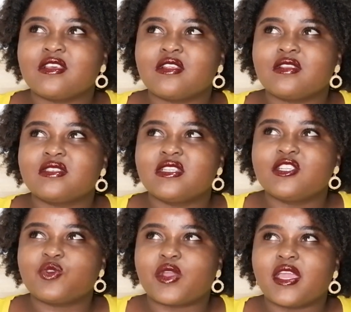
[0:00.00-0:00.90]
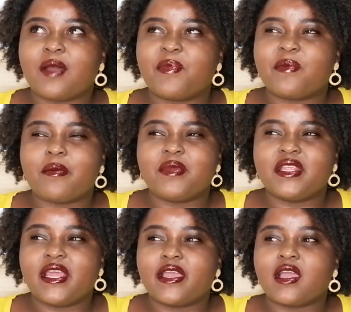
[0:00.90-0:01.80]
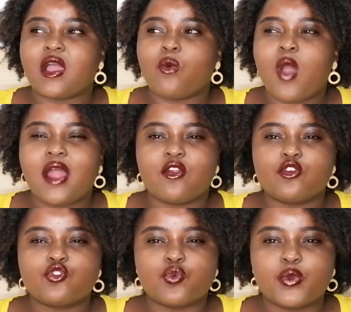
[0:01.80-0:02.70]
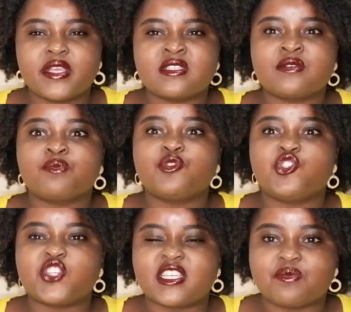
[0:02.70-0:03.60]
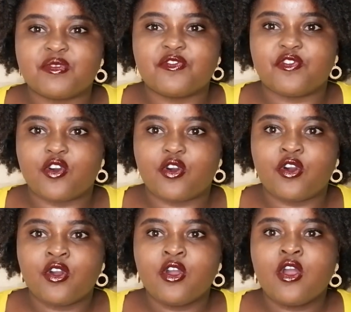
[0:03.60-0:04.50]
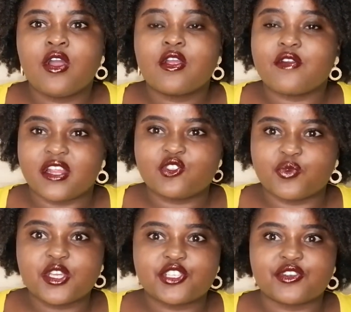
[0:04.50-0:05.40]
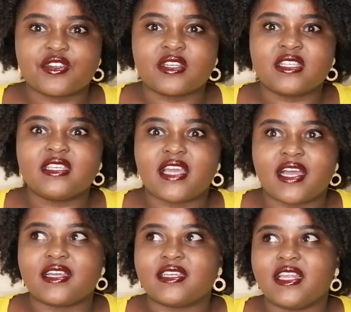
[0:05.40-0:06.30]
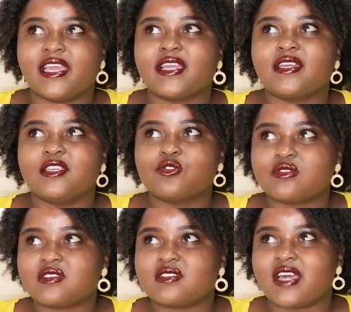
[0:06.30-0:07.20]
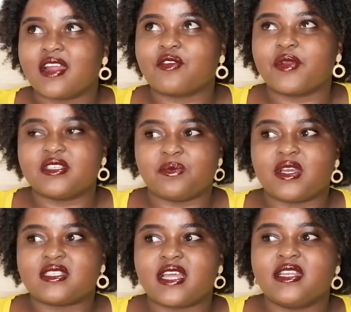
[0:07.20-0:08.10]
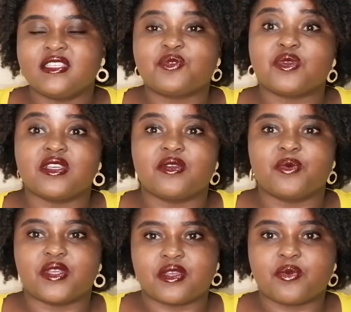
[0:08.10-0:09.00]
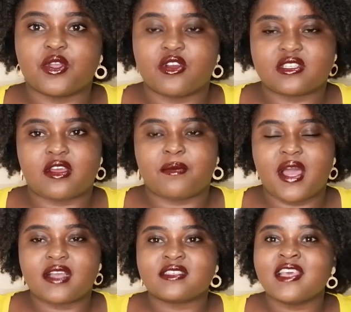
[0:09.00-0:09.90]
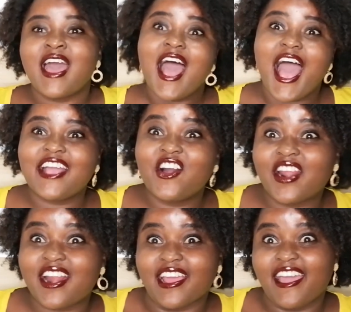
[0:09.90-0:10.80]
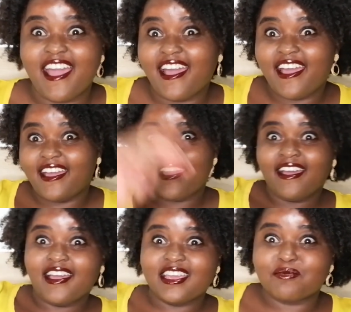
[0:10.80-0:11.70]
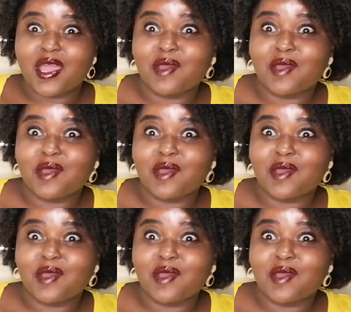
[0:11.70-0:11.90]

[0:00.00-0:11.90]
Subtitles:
zilitokea probably like 1 or 2 weeks just before graduation. Yeah, like it was that crazy, but at least we got our marks. I got an A in my